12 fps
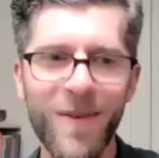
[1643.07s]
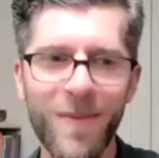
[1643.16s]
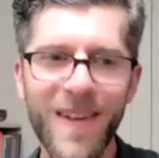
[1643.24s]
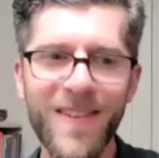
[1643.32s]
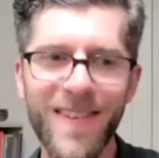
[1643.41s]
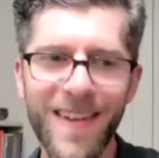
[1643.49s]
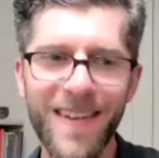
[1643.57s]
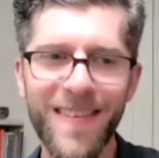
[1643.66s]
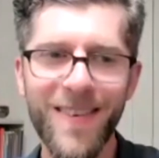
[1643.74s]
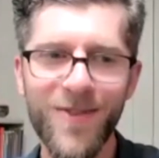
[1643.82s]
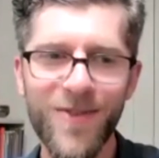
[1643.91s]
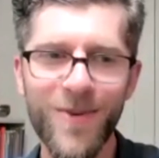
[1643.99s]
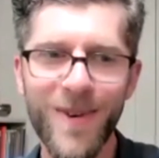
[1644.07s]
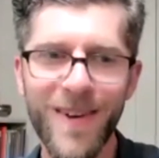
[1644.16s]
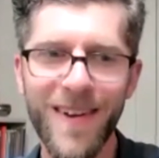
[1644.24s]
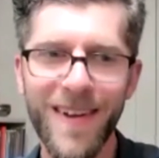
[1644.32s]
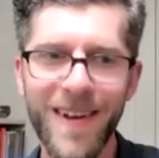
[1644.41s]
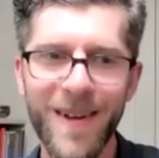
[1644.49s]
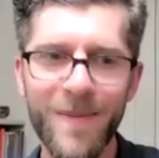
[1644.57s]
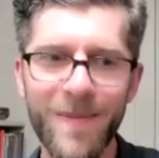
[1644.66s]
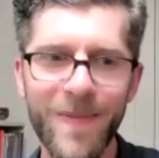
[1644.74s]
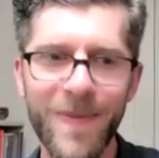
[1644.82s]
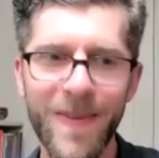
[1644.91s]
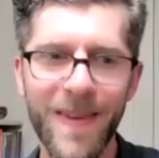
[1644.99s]
PhD in social work, and
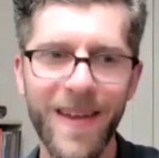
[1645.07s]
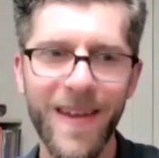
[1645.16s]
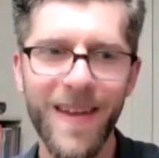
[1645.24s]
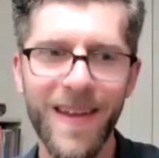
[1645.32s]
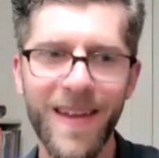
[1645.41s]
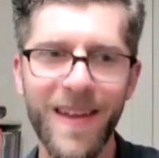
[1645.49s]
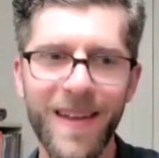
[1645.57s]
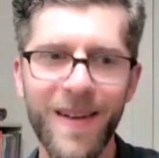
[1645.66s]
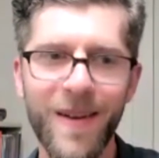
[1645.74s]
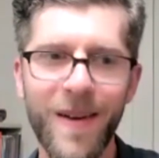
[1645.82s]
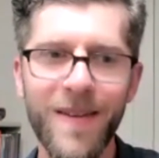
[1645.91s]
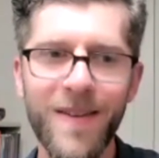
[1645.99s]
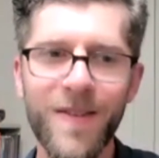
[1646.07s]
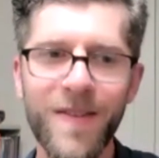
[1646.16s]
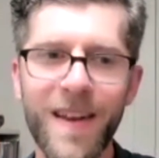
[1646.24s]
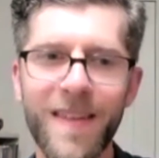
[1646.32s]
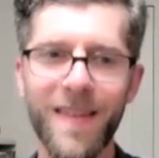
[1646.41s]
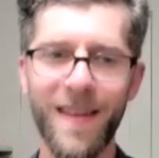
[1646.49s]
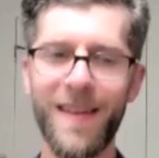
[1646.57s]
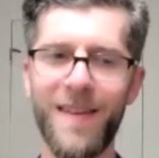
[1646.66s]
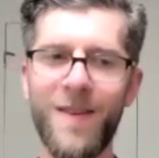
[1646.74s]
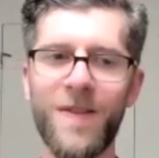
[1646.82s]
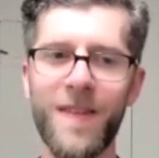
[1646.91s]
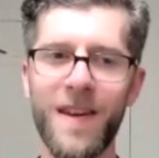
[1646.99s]
your
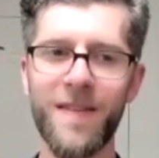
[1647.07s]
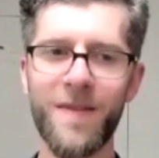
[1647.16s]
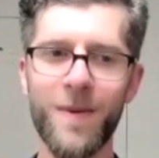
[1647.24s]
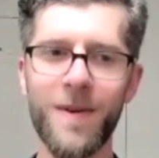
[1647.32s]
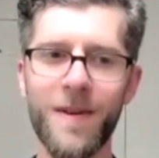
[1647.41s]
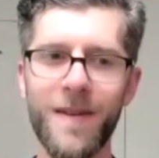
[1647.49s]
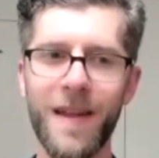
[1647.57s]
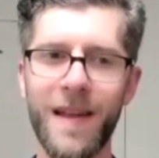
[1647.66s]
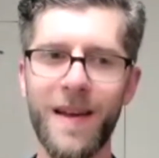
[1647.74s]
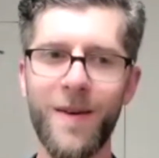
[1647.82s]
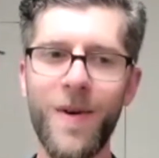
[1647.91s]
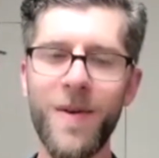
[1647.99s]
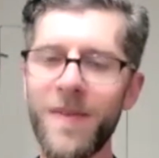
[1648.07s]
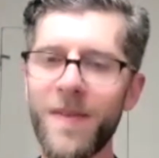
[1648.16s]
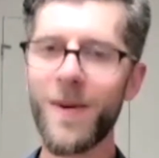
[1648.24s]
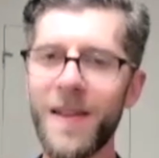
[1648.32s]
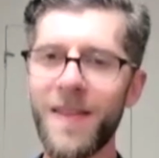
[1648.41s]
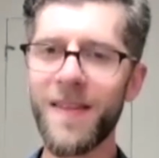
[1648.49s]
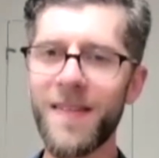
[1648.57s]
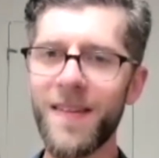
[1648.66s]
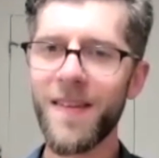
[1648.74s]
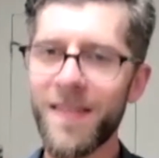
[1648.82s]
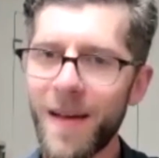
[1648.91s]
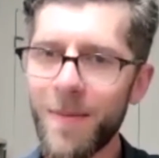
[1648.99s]
studies were like, one was around the
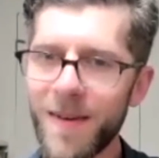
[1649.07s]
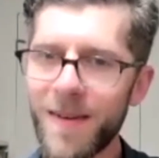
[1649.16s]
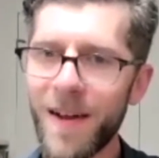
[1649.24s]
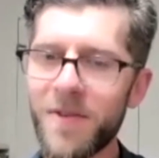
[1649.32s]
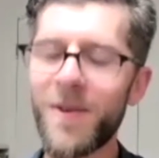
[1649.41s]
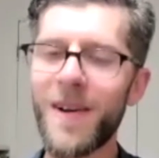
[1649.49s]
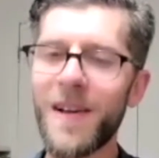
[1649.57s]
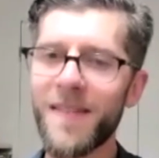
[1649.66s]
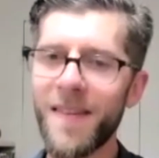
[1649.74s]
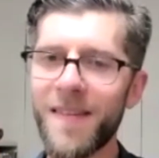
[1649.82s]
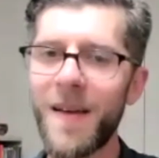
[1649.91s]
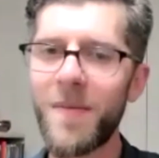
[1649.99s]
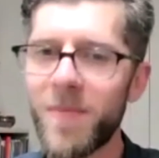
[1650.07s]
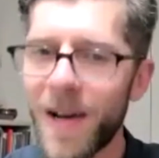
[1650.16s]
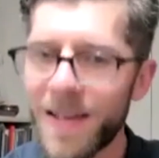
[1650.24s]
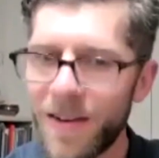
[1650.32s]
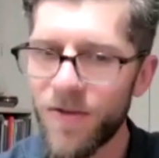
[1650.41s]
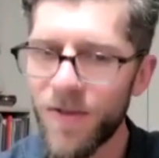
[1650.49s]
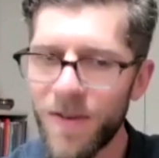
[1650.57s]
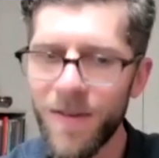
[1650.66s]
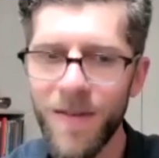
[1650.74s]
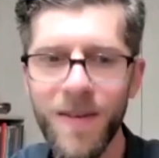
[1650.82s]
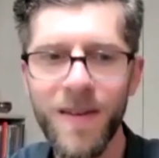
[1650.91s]
psilocybin, underground psilocybin practitioners.